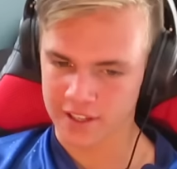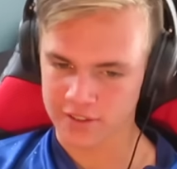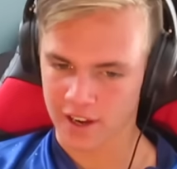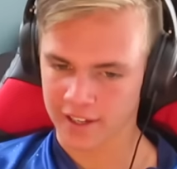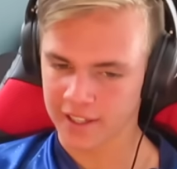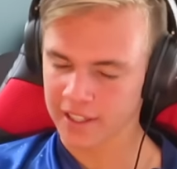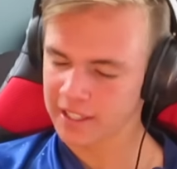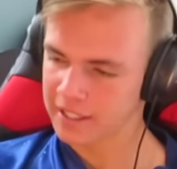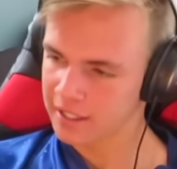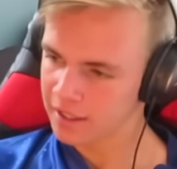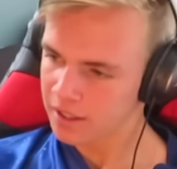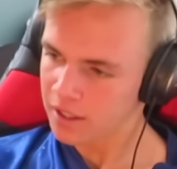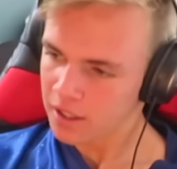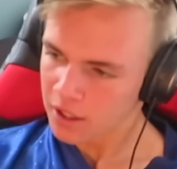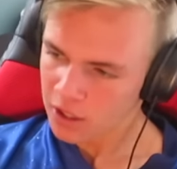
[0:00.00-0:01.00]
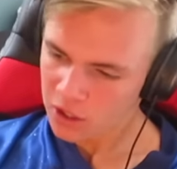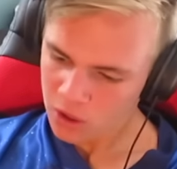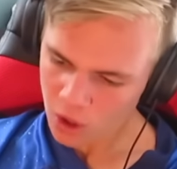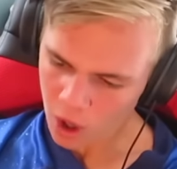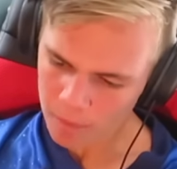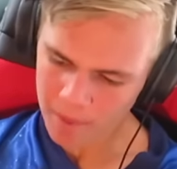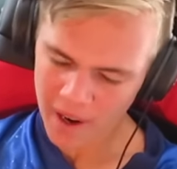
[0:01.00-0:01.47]
Desai.
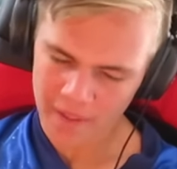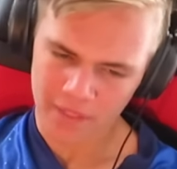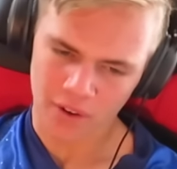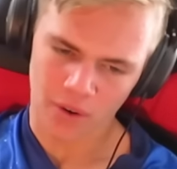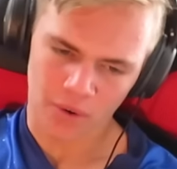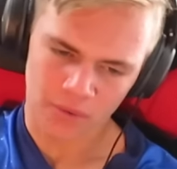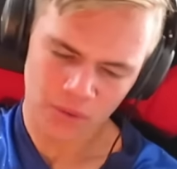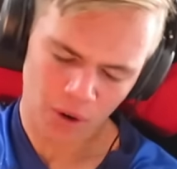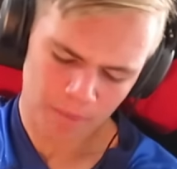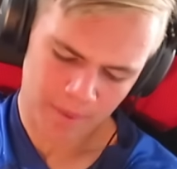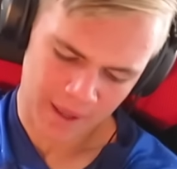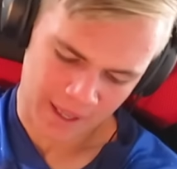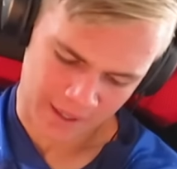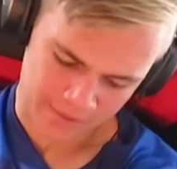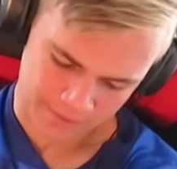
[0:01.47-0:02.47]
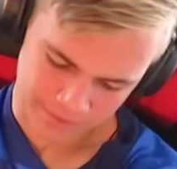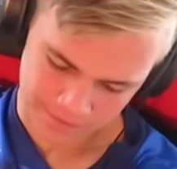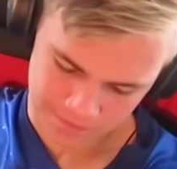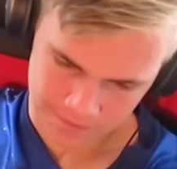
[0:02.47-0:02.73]
Not bad, though. Not bad.